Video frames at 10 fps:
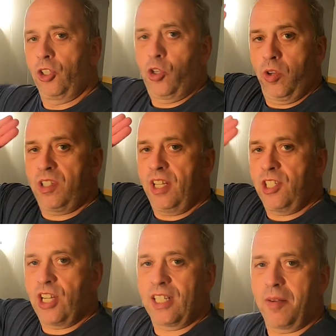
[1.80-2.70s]
Good day,
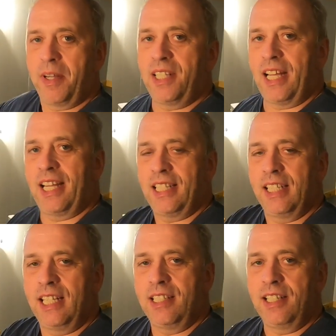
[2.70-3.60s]
gentlemen and
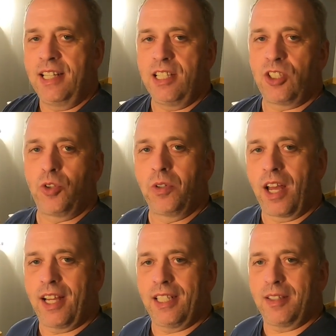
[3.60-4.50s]
ladies.
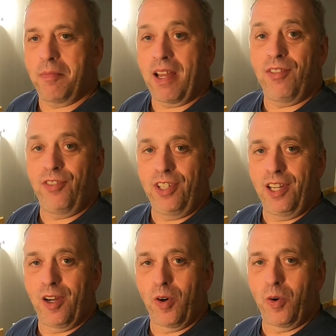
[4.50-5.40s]
Tonight my
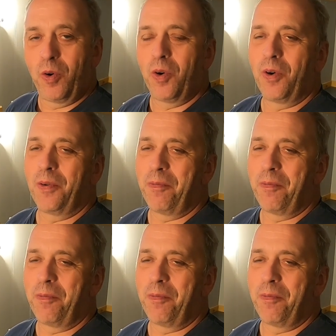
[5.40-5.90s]
video,